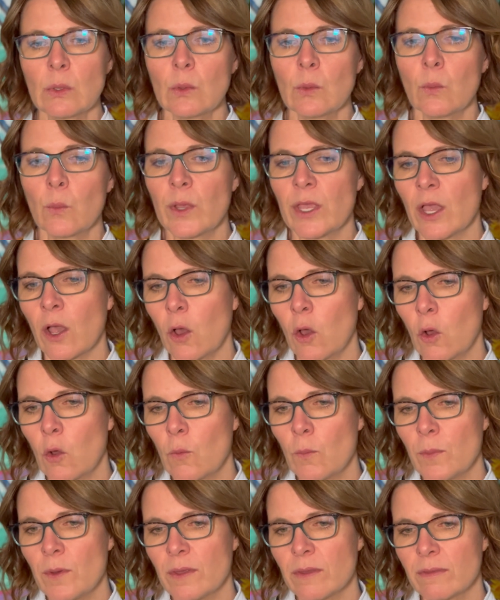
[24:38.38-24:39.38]
We
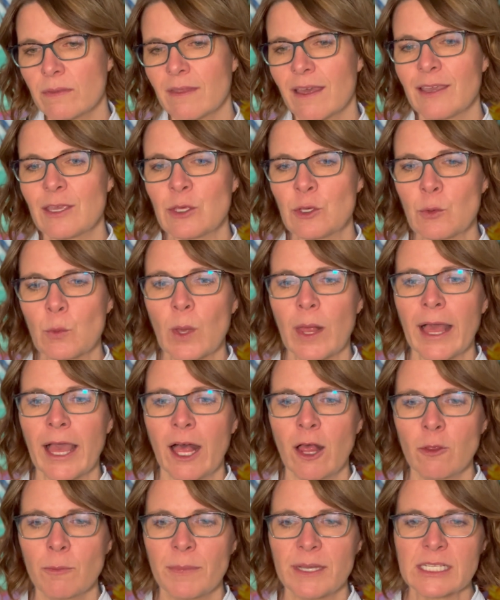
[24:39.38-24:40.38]
hope that you will
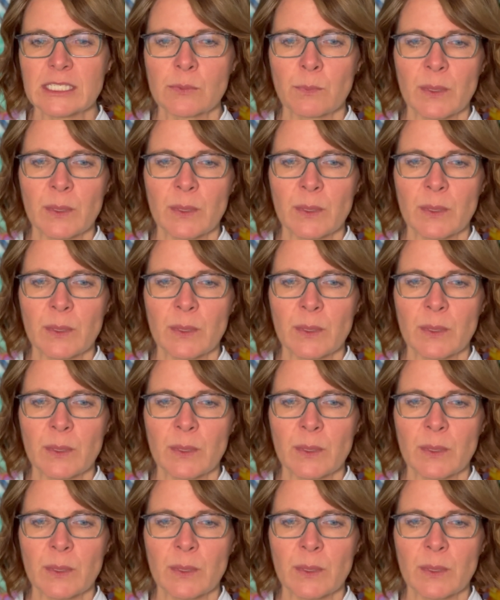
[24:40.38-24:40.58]
help us